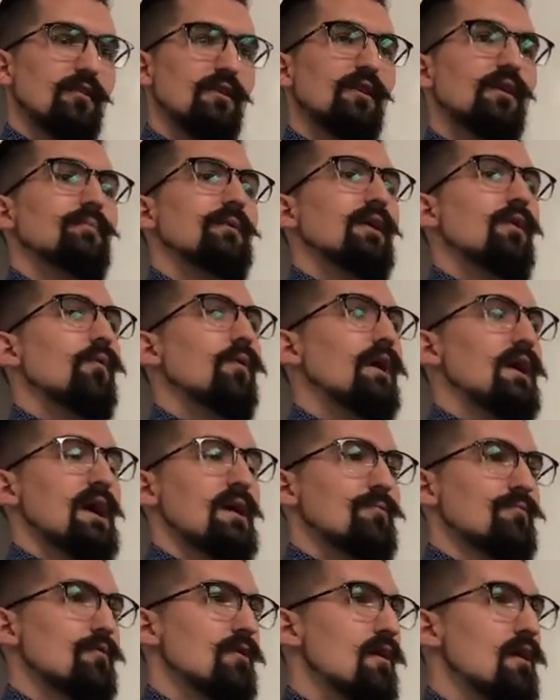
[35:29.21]
about why
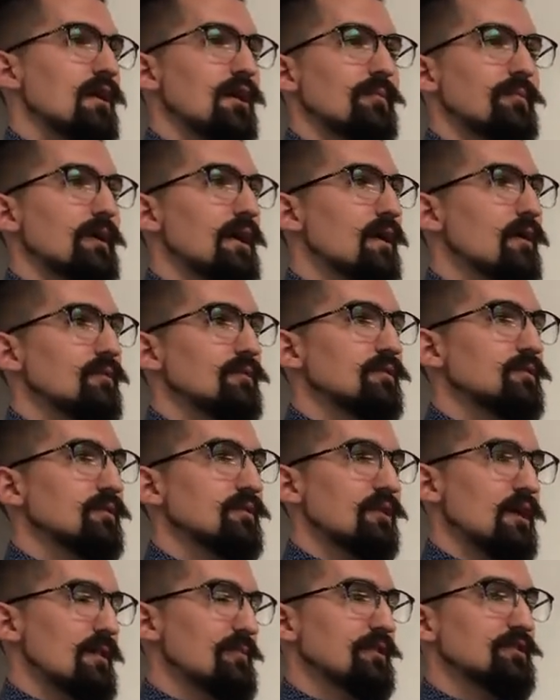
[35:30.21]
I'm wrong about
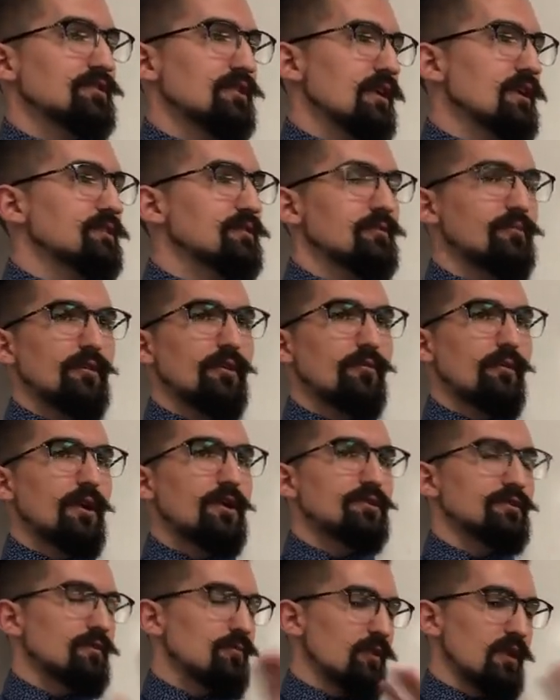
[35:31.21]
climate change or
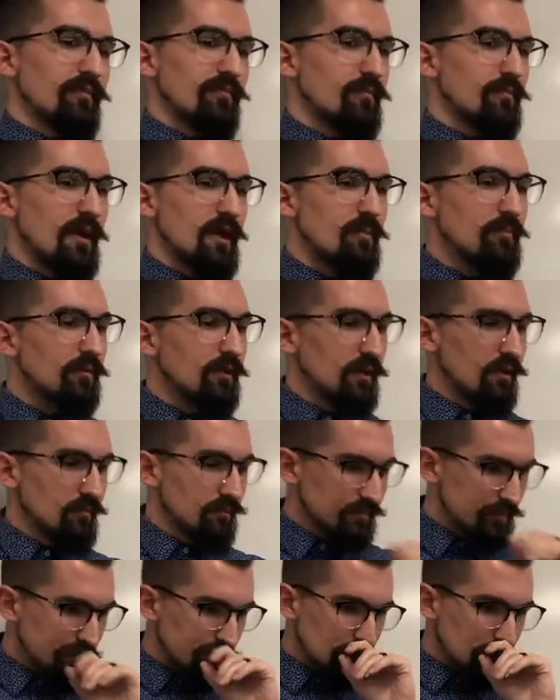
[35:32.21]
immigration or whatever it might be,